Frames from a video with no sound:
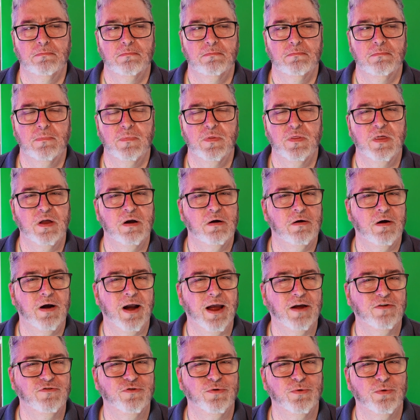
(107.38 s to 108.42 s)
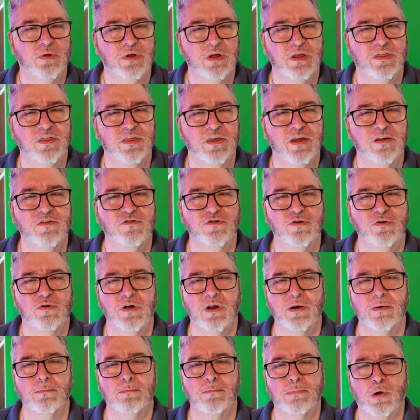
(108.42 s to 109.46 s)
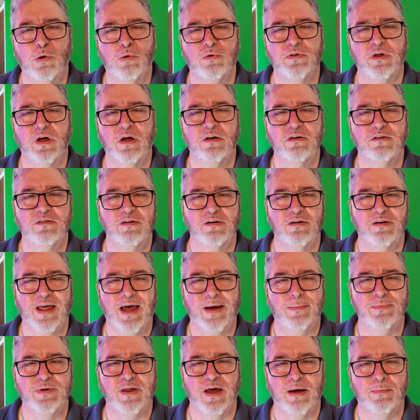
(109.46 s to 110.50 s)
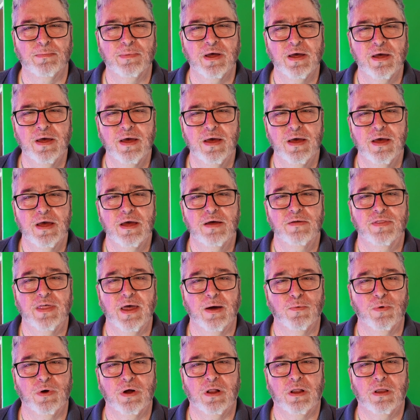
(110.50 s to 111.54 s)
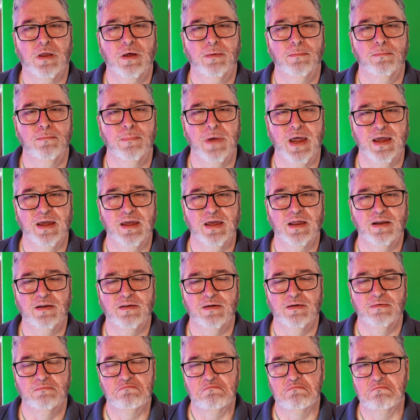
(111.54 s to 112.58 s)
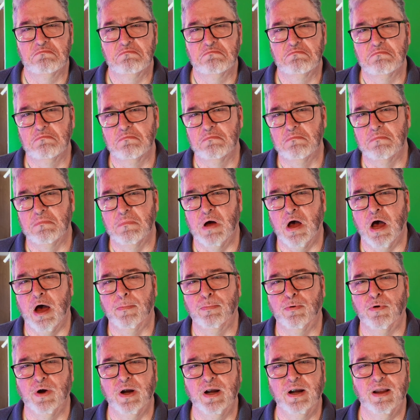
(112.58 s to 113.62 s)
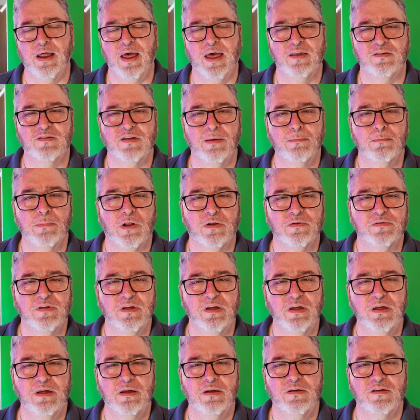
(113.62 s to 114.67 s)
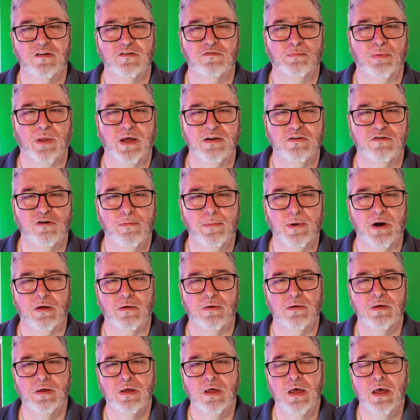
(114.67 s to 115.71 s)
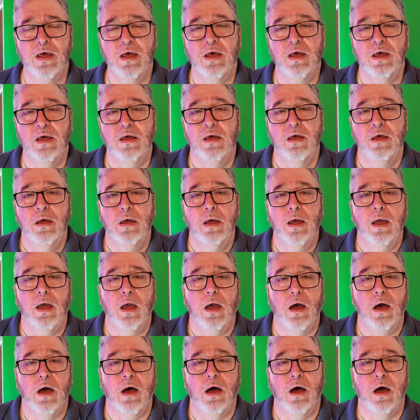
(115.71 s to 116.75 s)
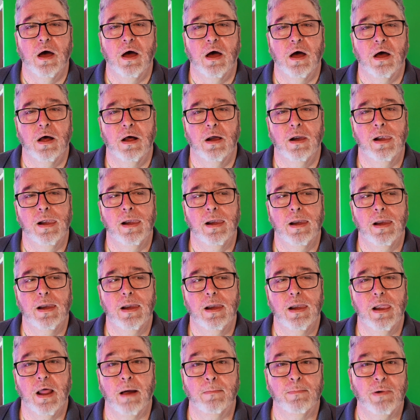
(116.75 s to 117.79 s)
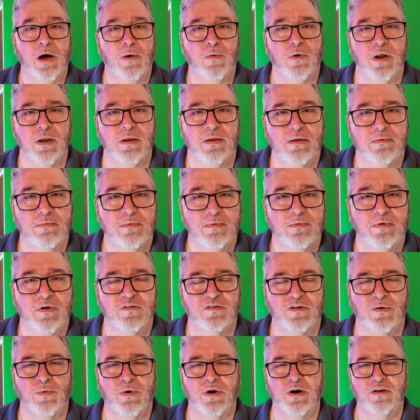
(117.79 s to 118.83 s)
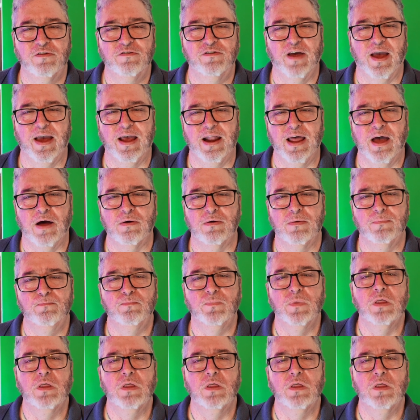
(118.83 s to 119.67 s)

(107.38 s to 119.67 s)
There are actually things you can bolt onto your laptop that will make it operate as a multi-display terminal. I bought one because I wanted to check it out.